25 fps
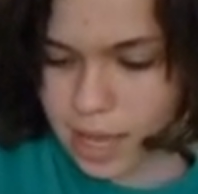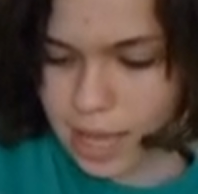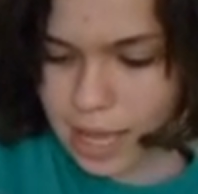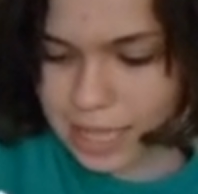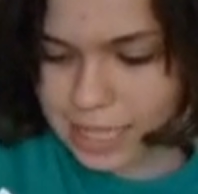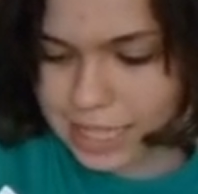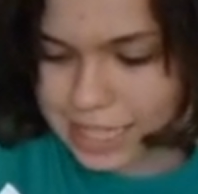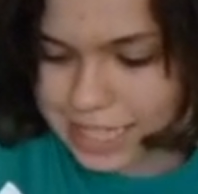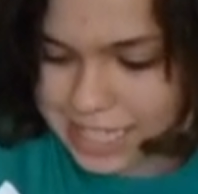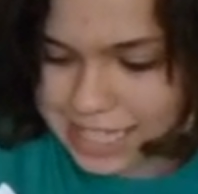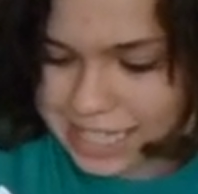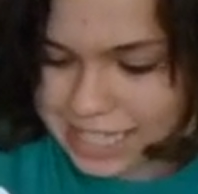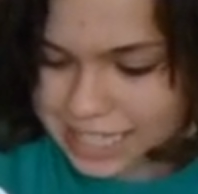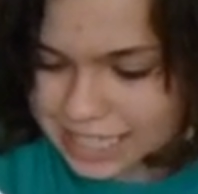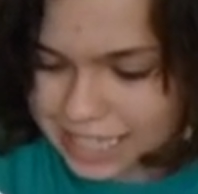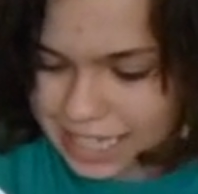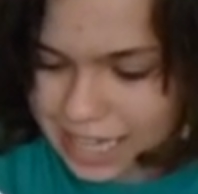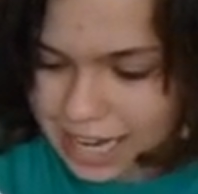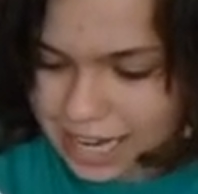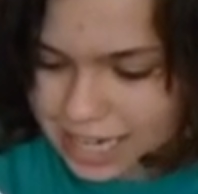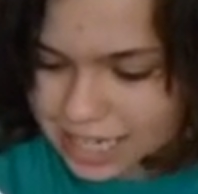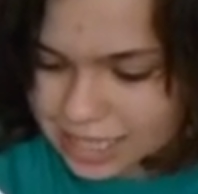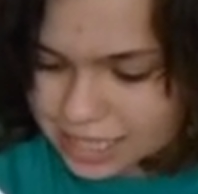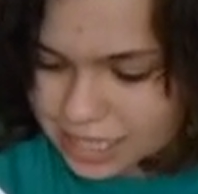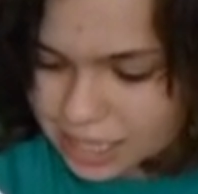and
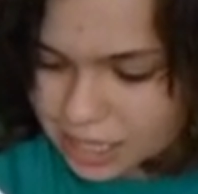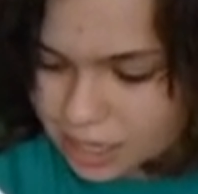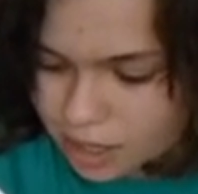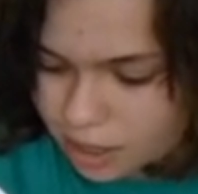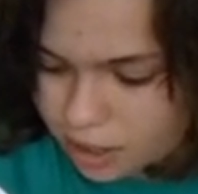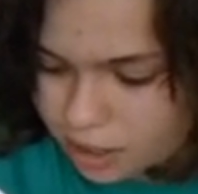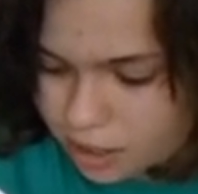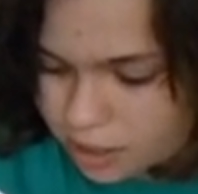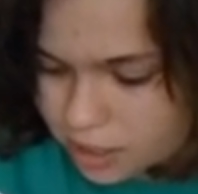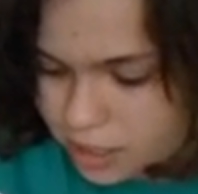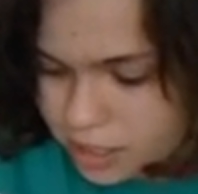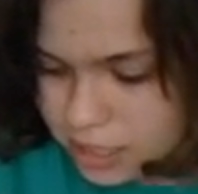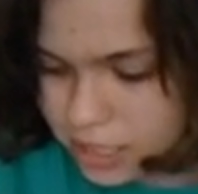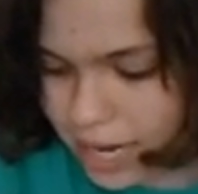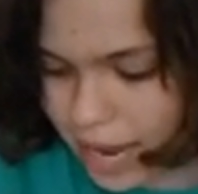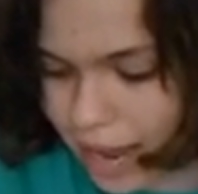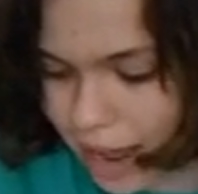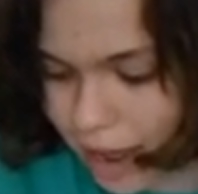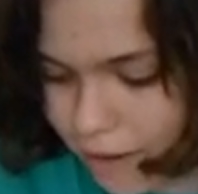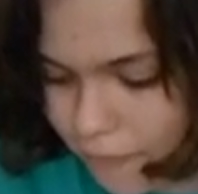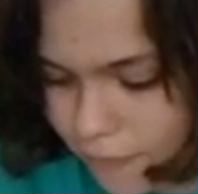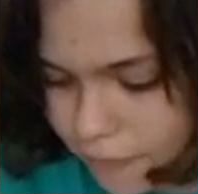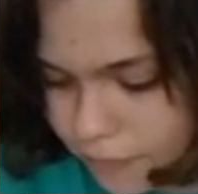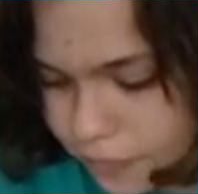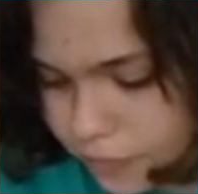slice on
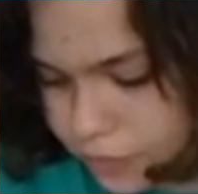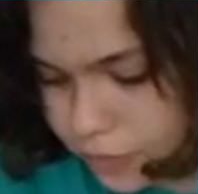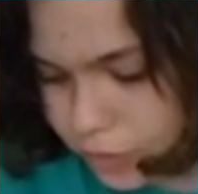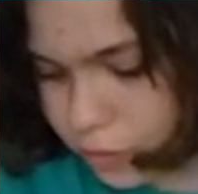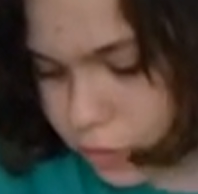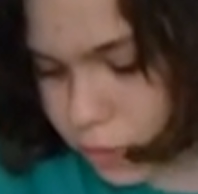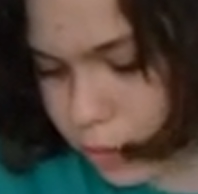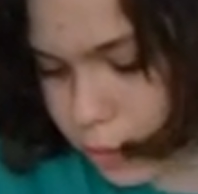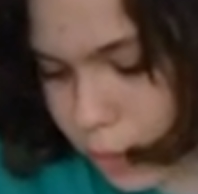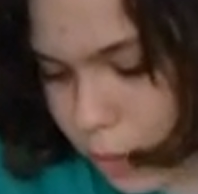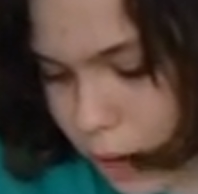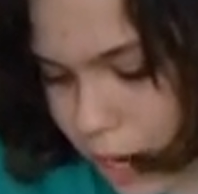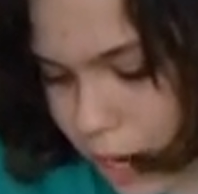down through the